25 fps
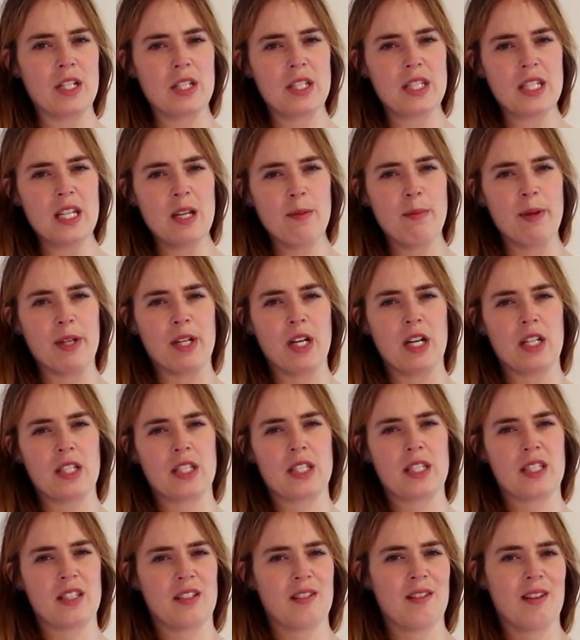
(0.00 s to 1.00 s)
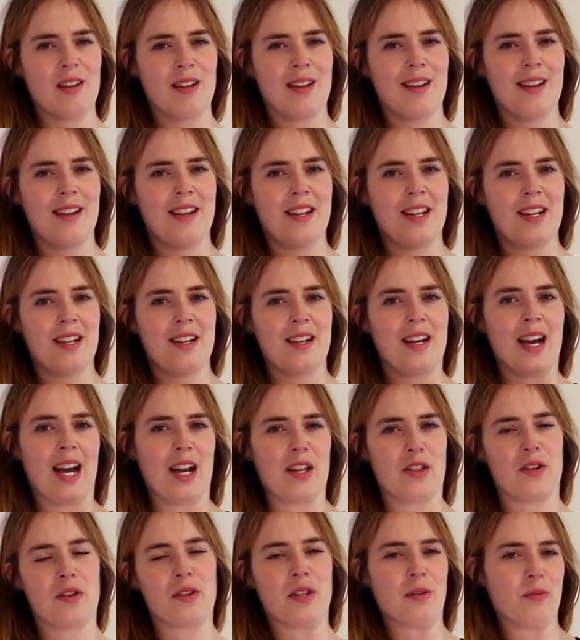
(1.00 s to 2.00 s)
to see because I
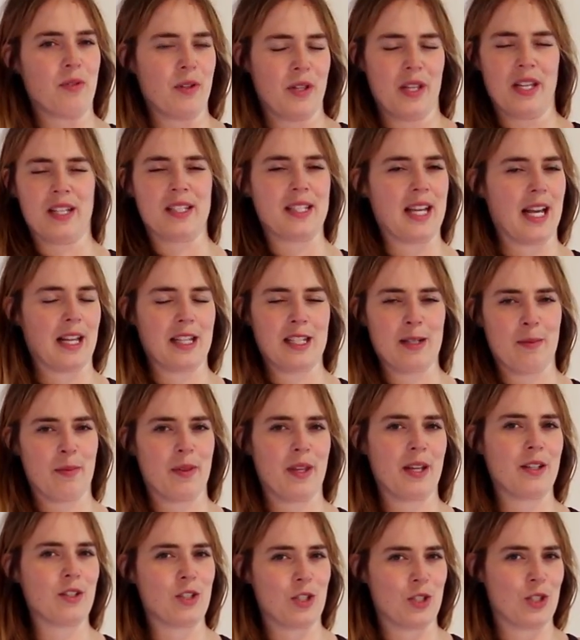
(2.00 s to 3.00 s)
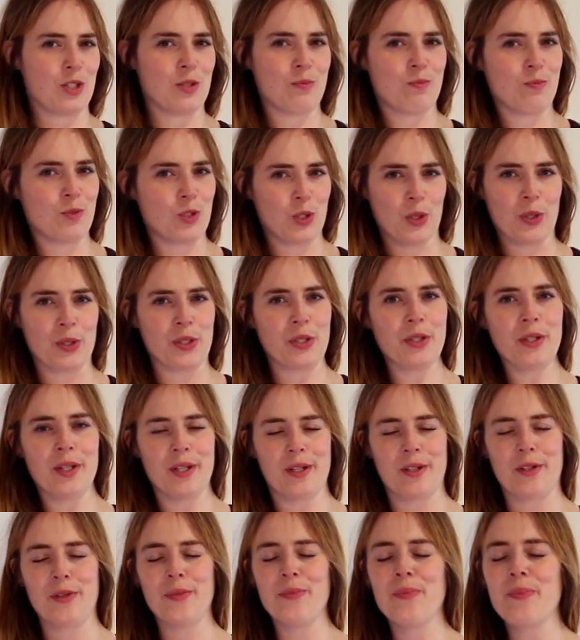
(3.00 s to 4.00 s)
thought they were the exact same thing, just shorter, you
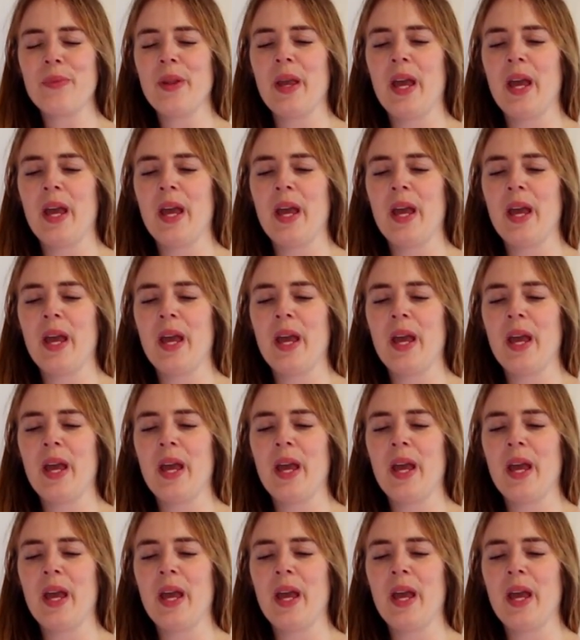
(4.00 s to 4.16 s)
know.